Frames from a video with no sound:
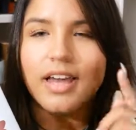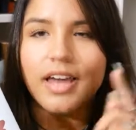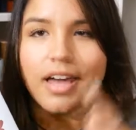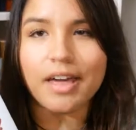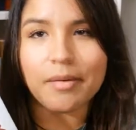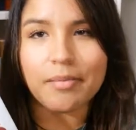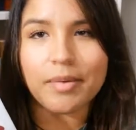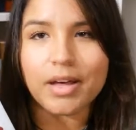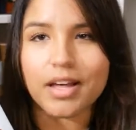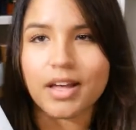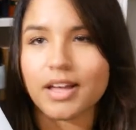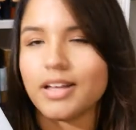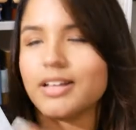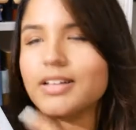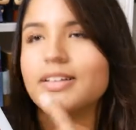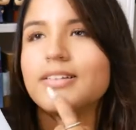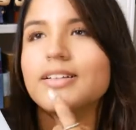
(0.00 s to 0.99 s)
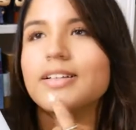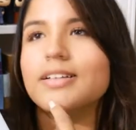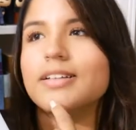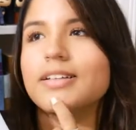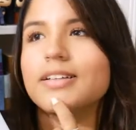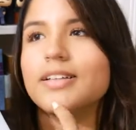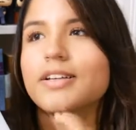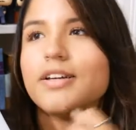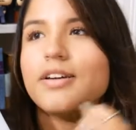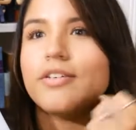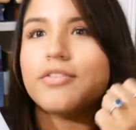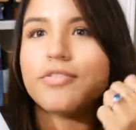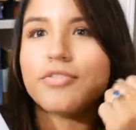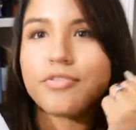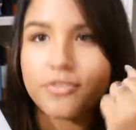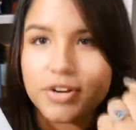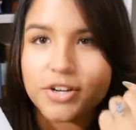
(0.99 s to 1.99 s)
Emma
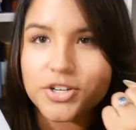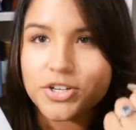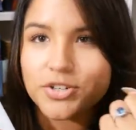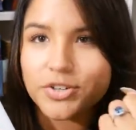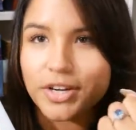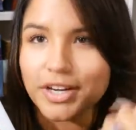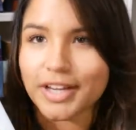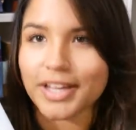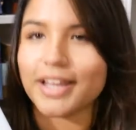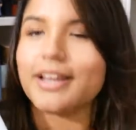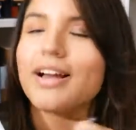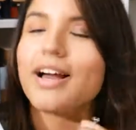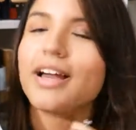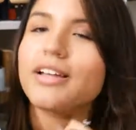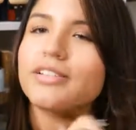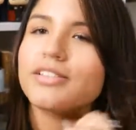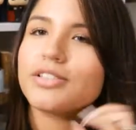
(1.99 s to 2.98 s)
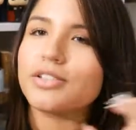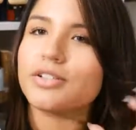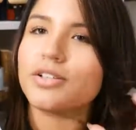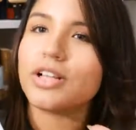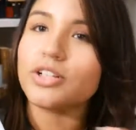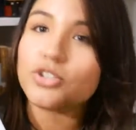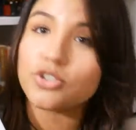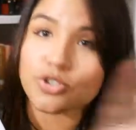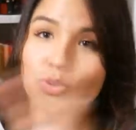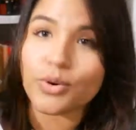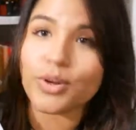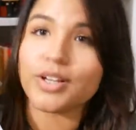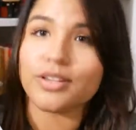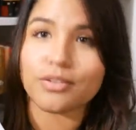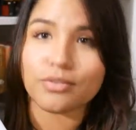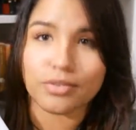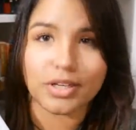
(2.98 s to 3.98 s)
frustrating. I still
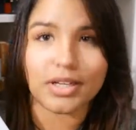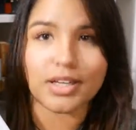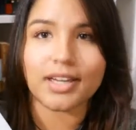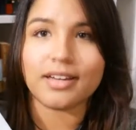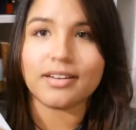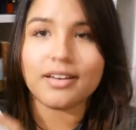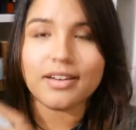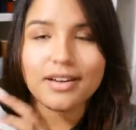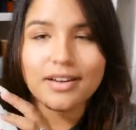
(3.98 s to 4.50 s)
enjoyed the reading